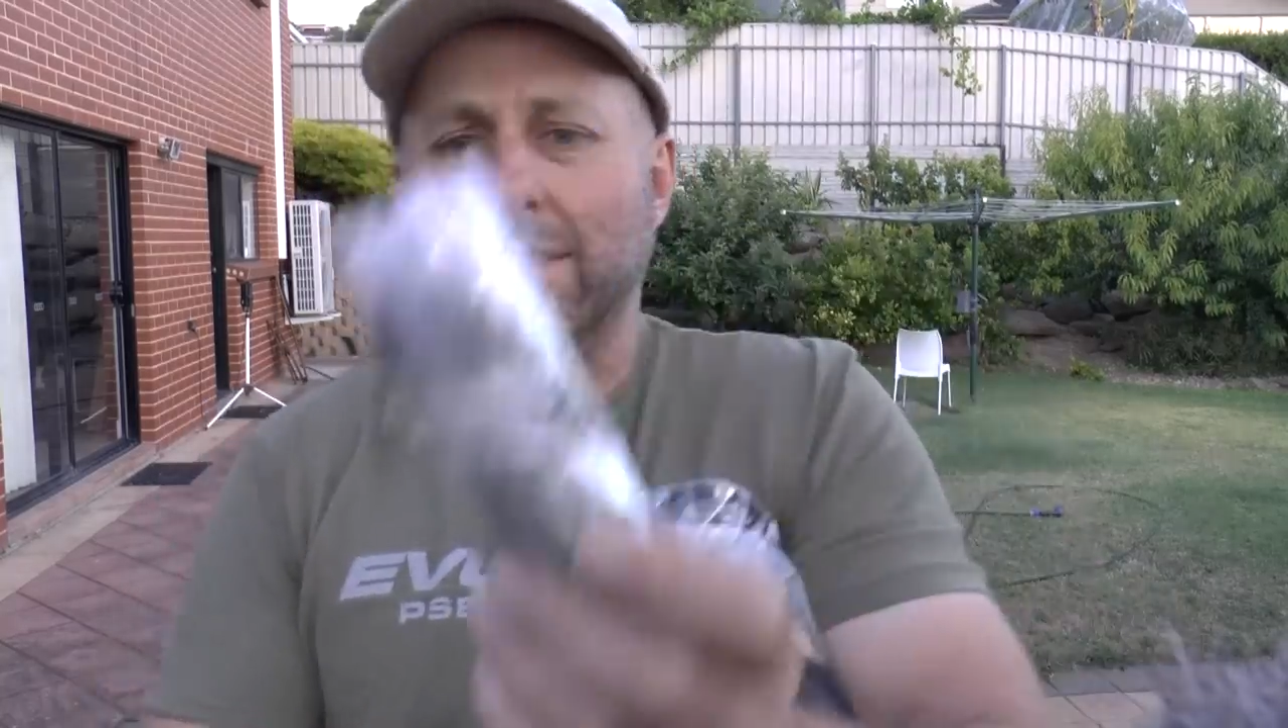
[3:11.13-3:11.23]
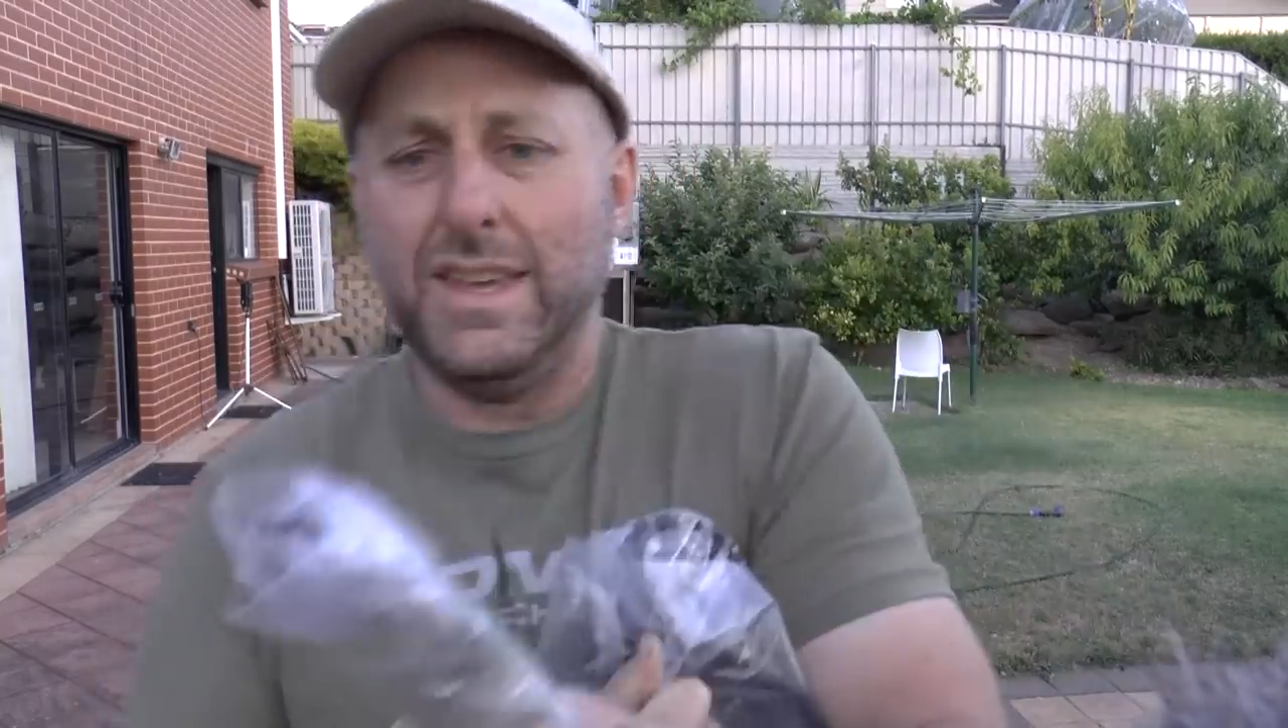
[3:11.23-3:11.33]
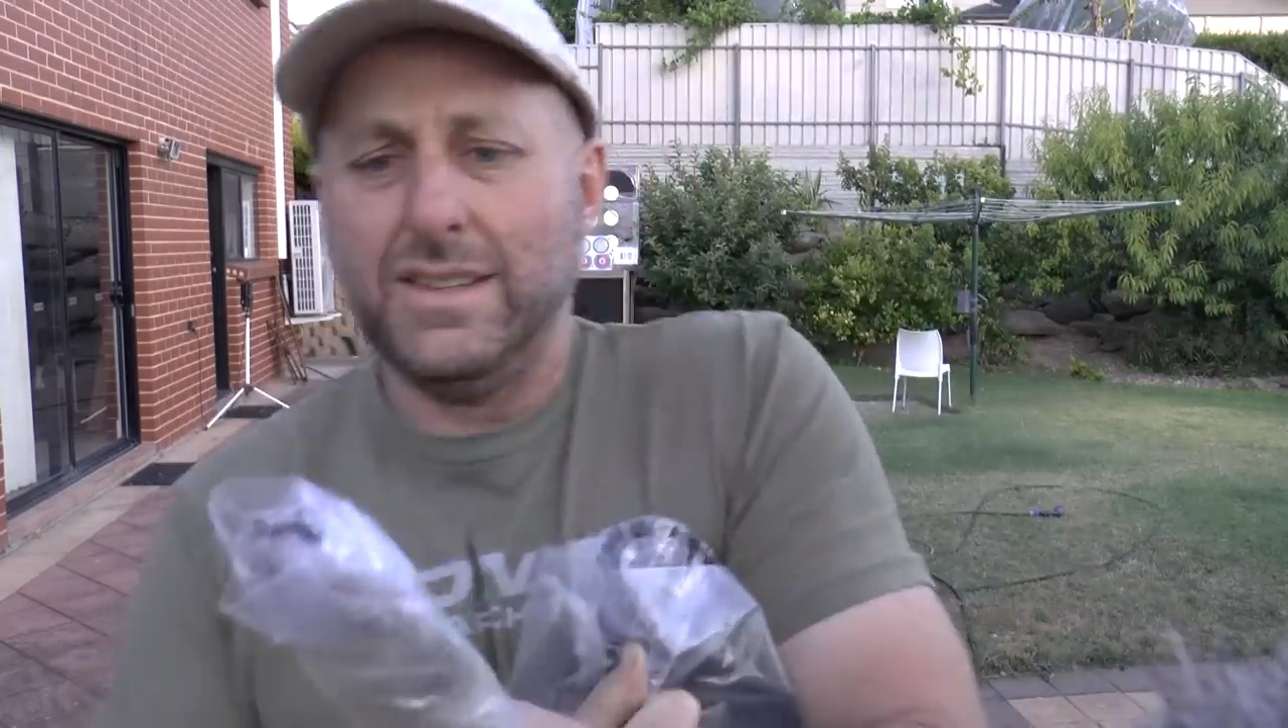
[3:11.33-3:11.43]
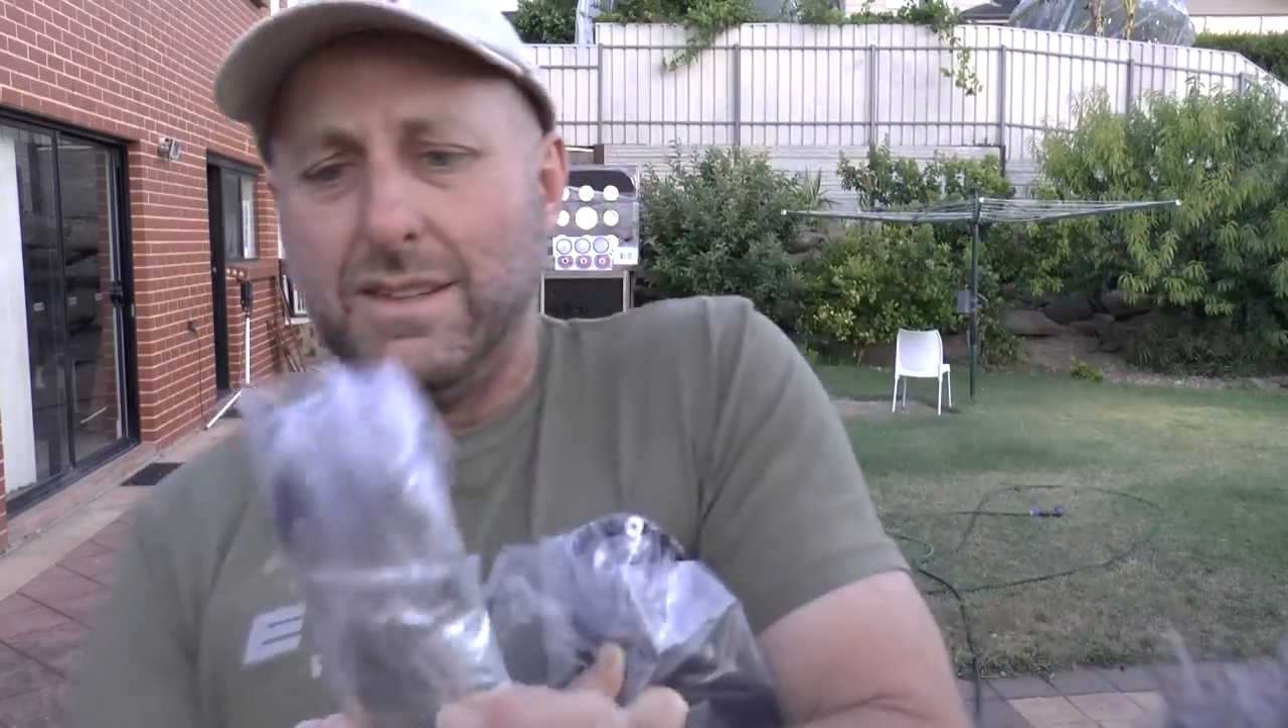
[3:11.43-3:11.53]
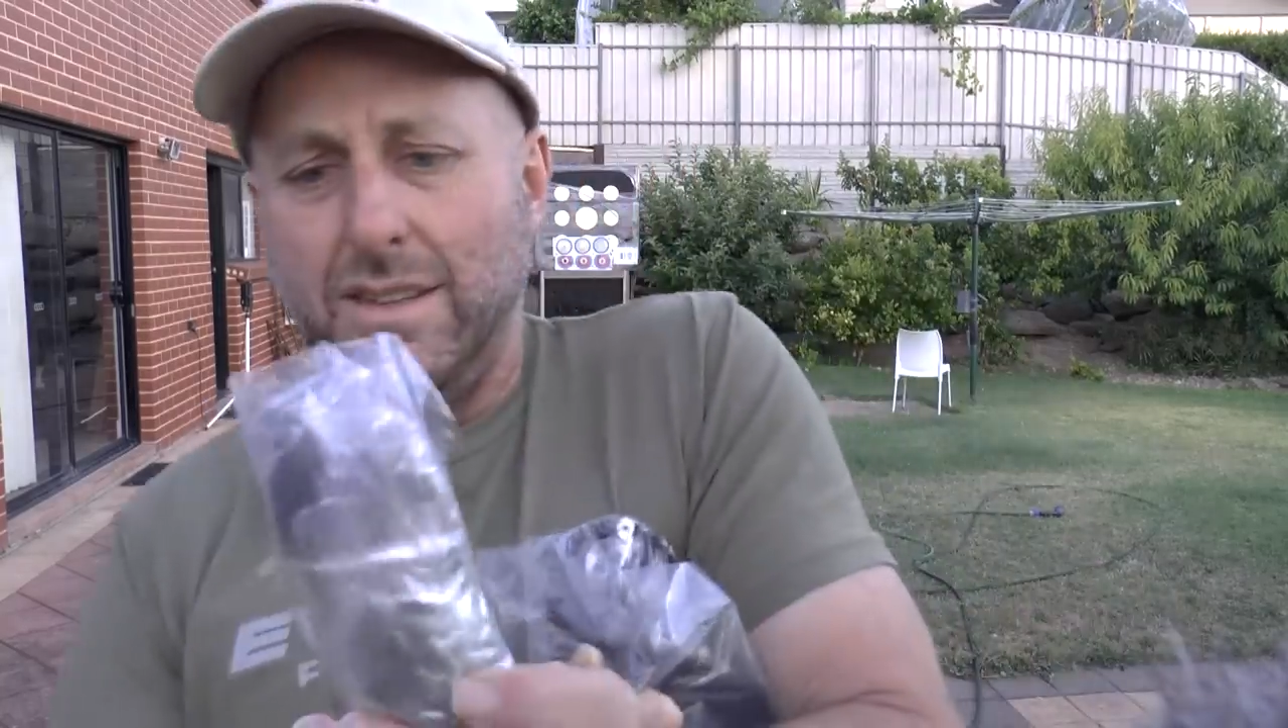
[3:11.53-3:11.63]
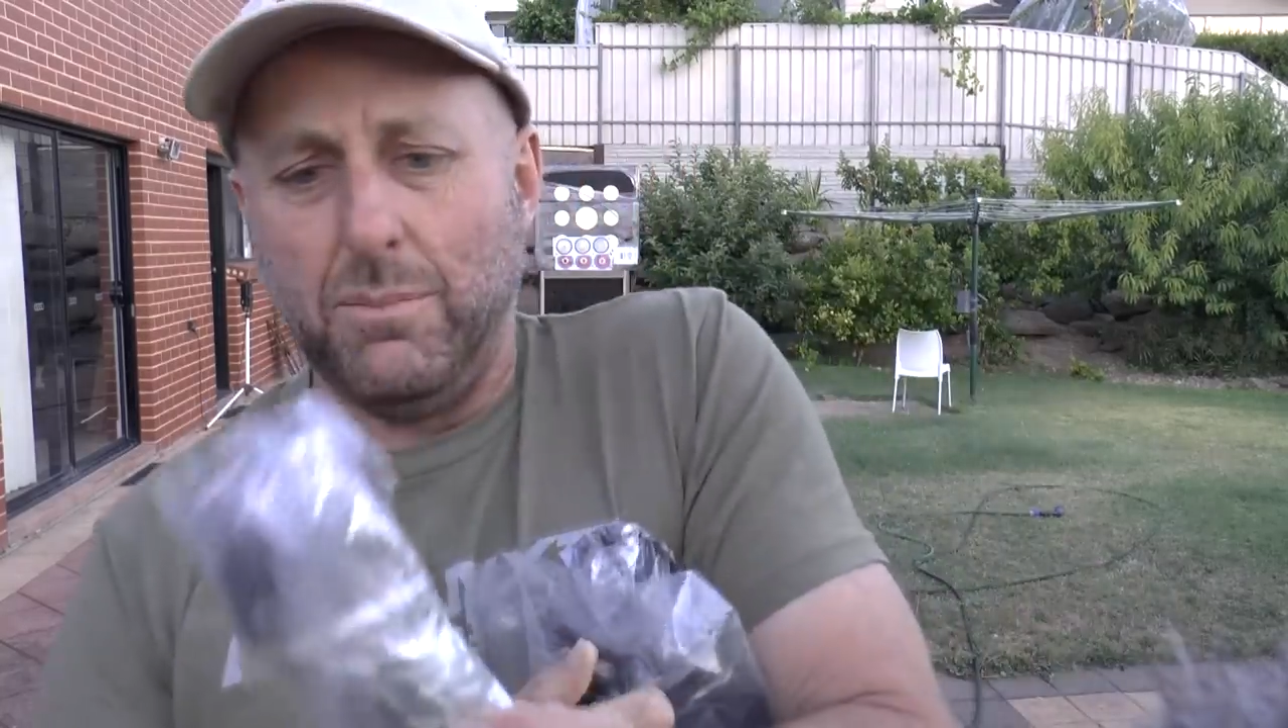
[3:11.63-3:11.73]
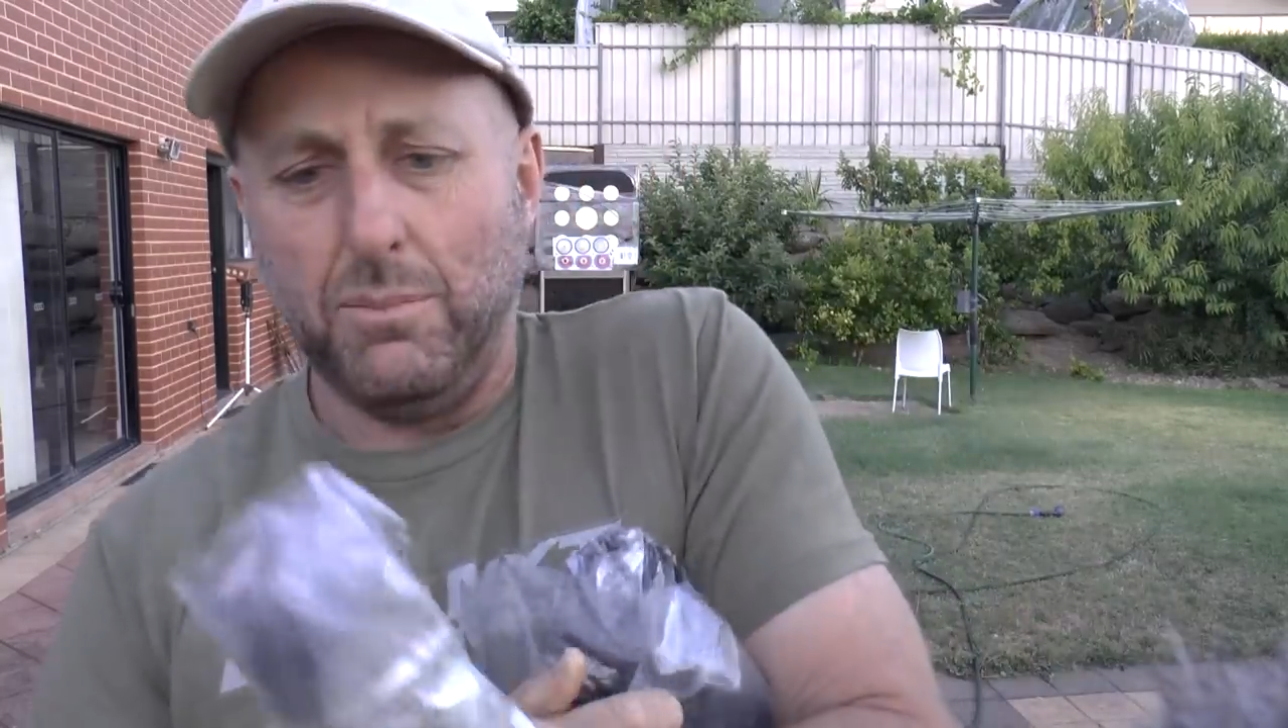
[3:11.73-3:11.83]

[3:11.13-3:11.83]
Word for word: this in the